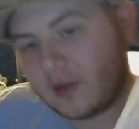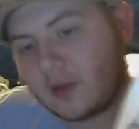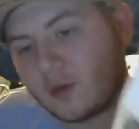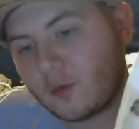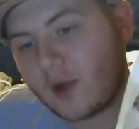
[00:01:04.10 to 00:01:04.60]

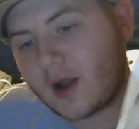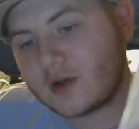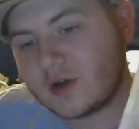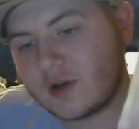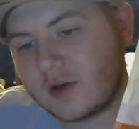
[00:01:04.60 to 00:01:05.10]

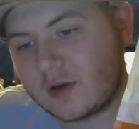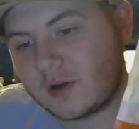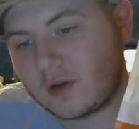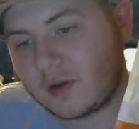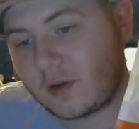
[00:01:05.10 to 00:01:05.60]
sriracha
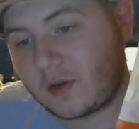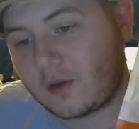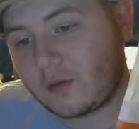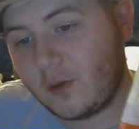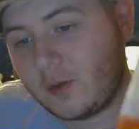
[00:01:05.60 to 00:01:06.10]

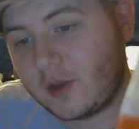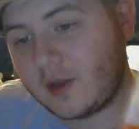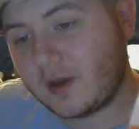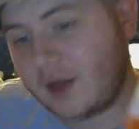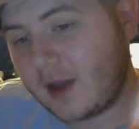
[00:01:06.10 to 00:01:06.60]

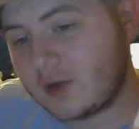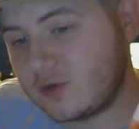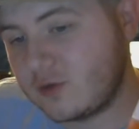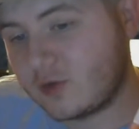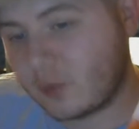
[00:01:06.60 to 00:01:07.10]
roasted
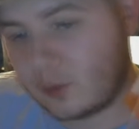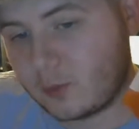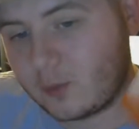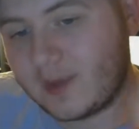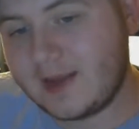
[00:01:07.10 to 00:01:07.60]
cashews were
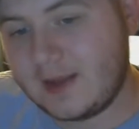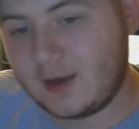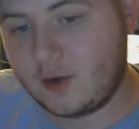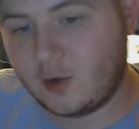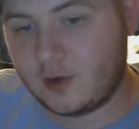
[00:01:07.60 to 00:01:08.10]

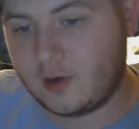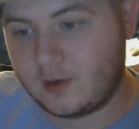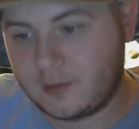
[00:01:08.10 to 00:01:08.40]
really good.